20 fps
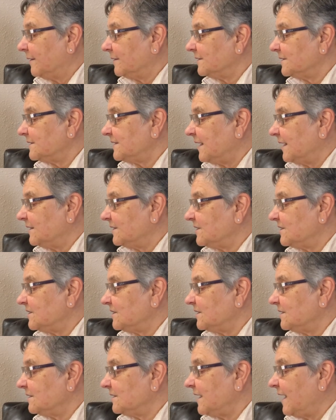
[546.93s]
said
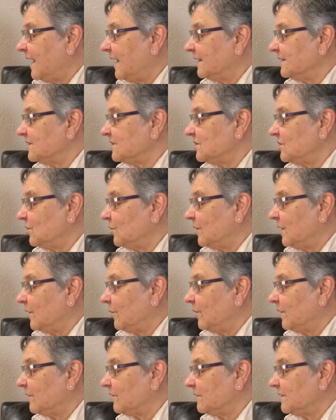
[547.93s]
Aunt Snooty
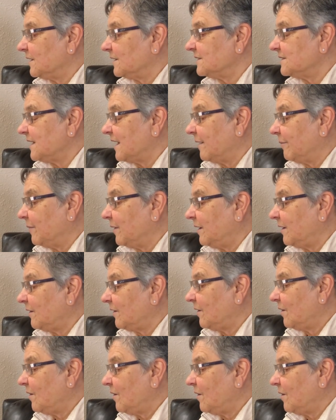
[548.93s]
with excitement.